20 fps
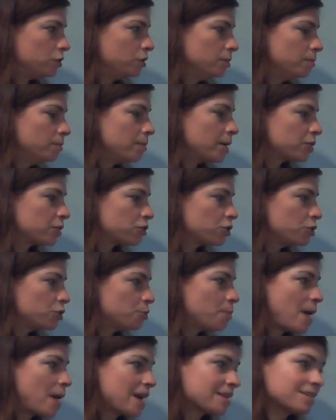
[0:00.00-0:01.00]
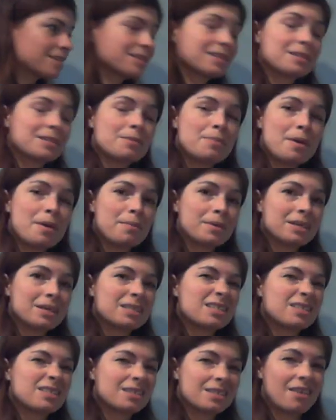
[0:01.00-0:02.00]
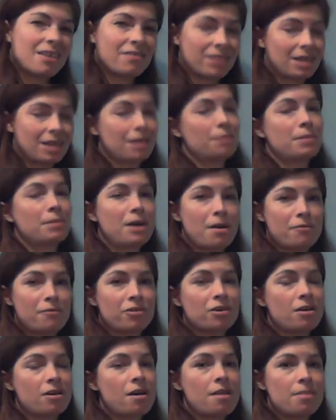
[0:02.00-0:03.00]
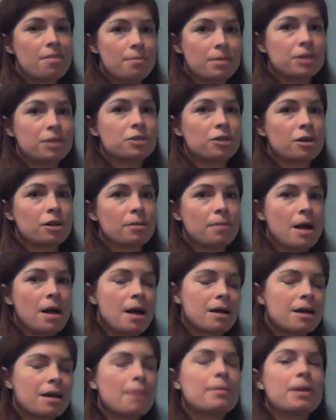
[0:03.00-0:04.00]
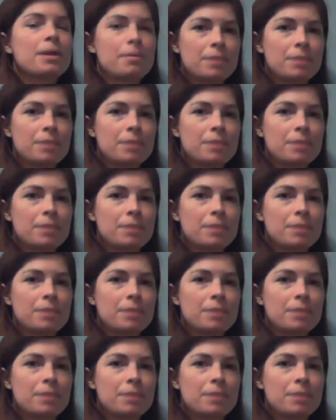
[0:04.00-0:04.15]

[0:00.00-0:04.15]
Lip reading: make sure you practice this a bit because this is definitely going to be covered on the midterm coming up